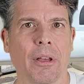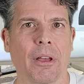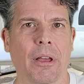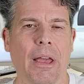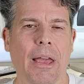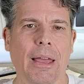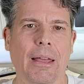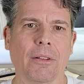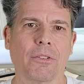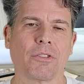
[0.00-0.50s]

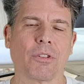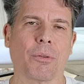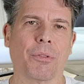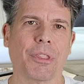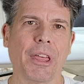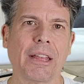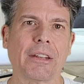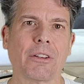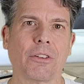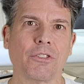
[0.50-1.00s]
And so
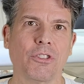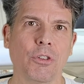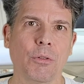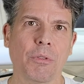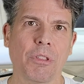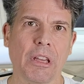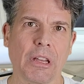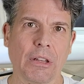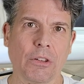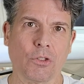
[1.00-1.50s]
that does two
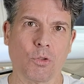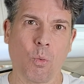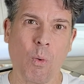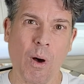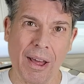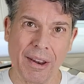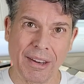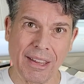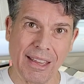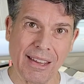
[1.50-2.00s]
things.
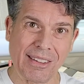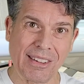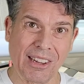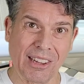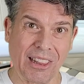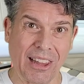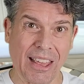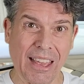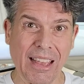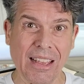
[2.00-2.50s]
One, it
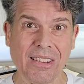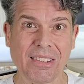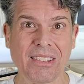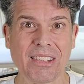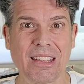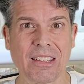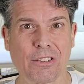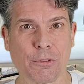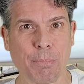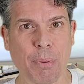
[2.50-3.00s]
delays
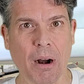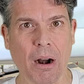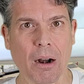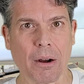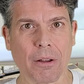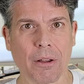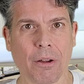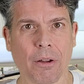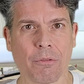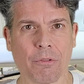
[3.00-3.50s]
the
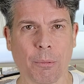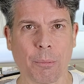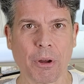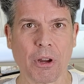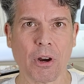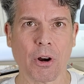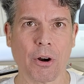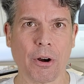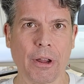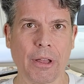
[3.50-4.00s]
spark from
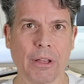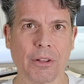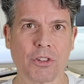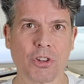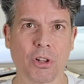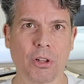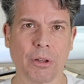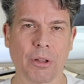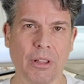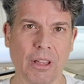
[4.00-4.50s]
occurring
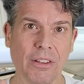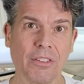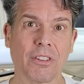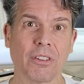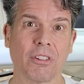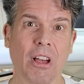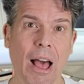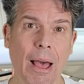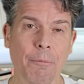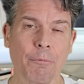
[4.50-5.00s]
until it is
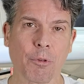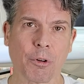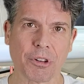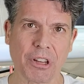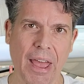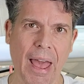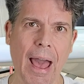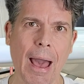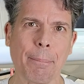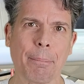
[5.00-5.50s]
time for it
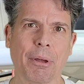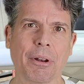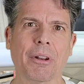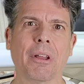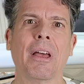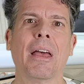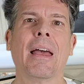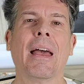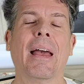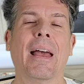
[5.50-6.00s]
to happen.
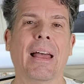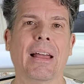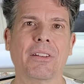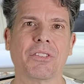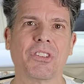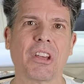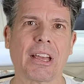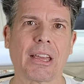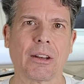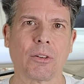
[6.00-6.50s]
And
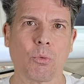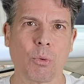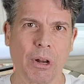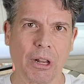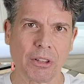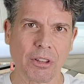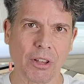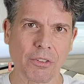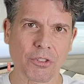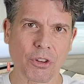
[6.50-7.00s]
second, when
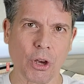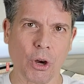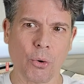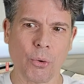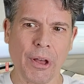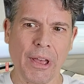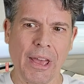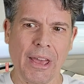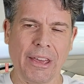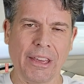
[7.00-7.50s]
it does
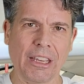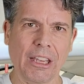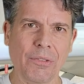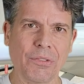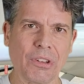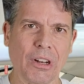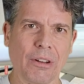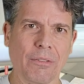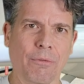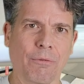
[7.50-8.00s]
go, it
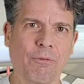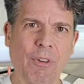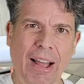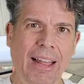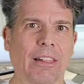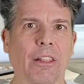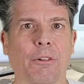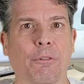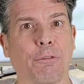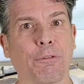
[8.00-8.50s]
gives it a
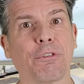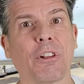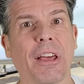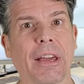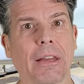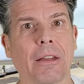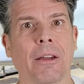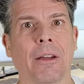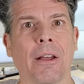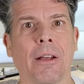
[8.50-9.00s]
violent
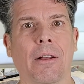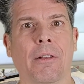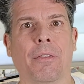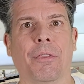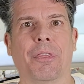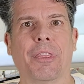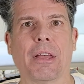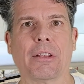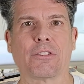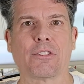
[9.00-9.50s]
flick
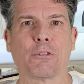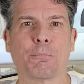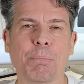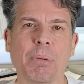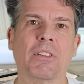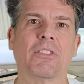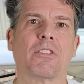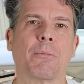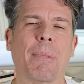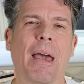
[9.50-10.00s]
that
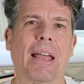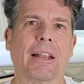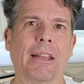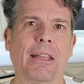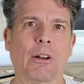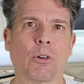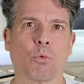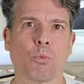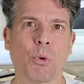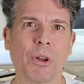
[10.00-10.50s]
spins the
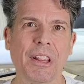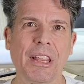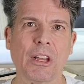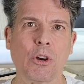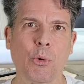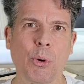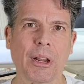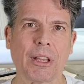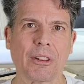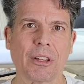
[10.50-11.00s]
magneto really
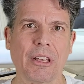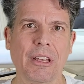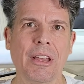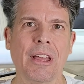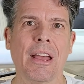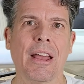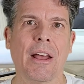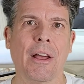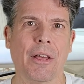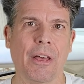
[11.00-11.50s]
quickly,
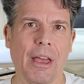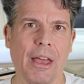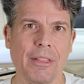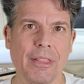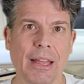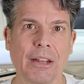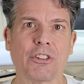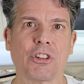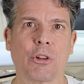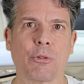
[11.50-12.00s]
and
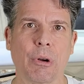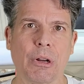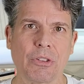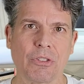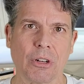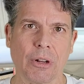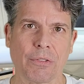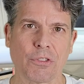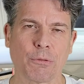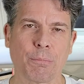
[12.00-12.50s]
that generates
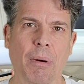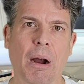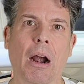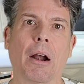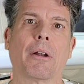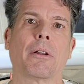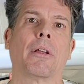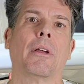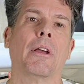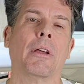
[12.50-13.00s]
enough
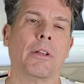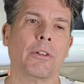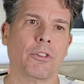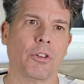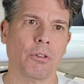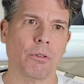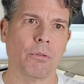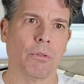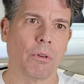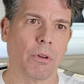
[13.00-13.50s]
spark
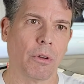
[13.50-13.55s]
to